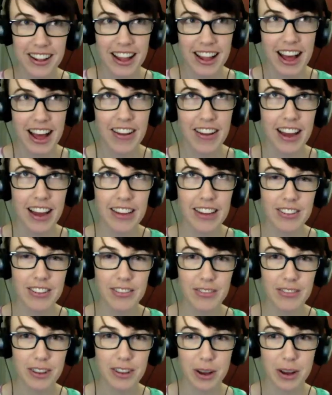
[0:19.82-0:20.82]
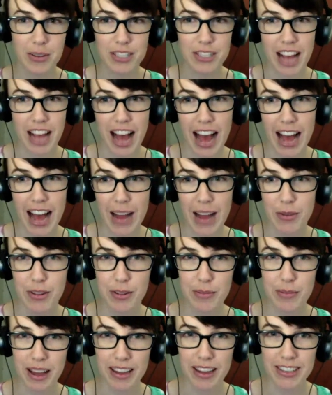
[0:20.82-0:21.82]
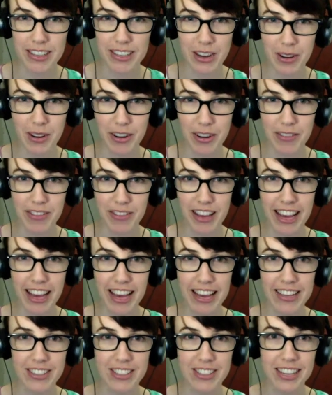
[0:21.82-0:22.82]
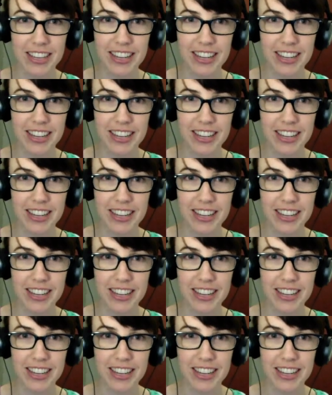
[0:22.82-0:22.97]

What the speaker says: nice of you. I wish I was about to go on vacation.